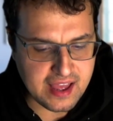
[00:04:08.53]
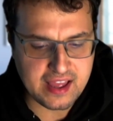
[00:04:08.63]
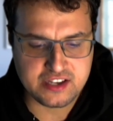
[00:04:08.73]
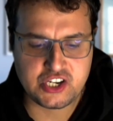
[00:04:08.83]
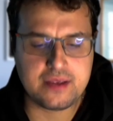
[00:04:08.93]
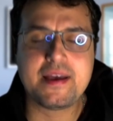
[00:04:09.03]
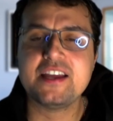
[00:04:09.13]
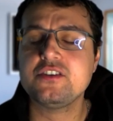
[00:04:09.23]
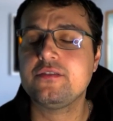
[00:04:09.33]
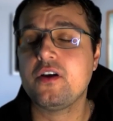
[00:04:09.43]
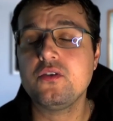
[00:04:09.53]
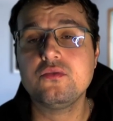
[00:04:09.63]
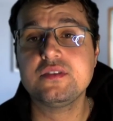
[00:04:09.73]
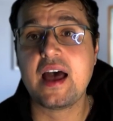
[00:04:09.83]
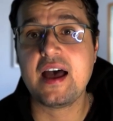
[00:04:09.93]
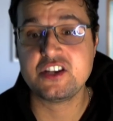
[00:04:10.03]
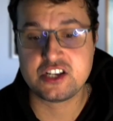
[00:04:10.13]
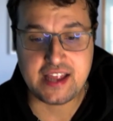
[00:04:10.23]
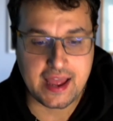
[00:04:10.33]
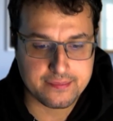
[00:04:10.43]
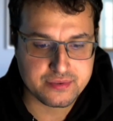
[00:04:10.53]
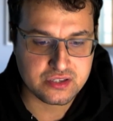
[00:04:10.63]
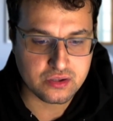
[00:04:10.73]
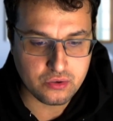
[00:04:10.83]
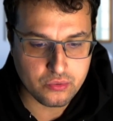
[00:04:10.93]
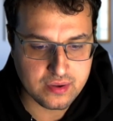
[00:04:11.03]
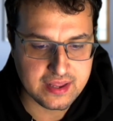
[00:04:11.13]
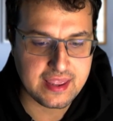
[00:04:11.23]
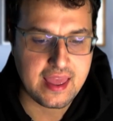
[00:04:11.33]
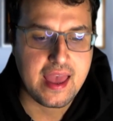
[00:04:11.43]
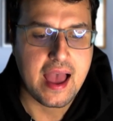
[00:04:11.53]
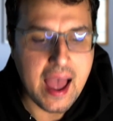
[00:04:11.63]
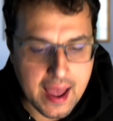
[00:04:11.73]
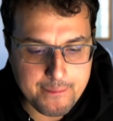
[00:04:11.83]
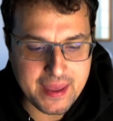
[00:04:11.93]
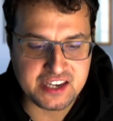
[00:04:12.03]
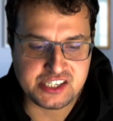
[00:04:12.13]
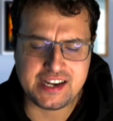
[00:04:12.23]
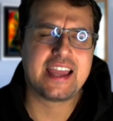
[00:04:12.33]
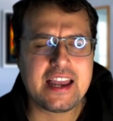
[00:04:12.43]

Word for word: uh, Gene Patcher's vocals are just absolutely amazing.